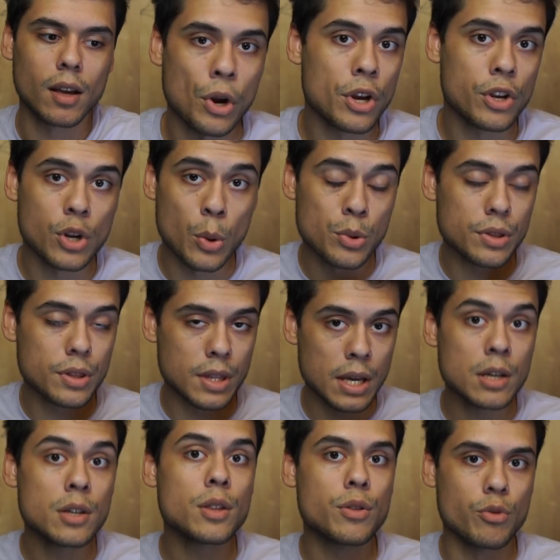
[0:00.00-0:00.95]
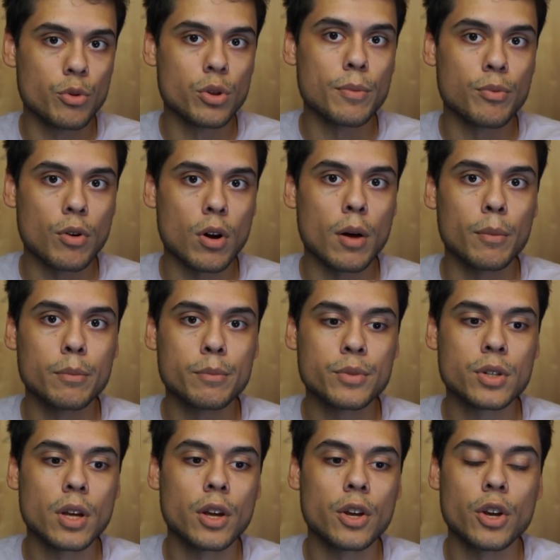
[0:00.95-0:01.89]
where you don't think through the
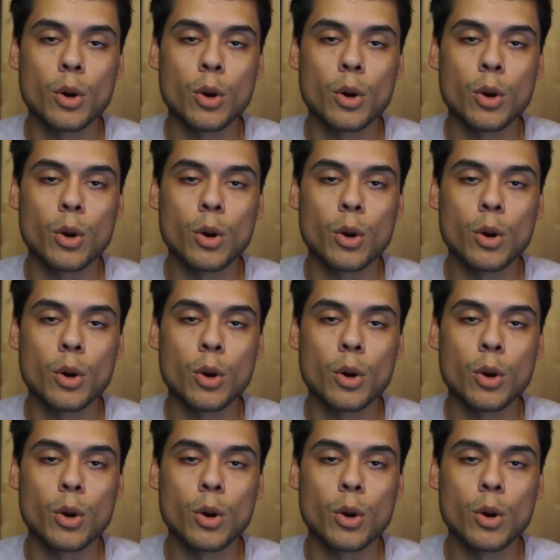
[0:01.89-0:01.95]
problems,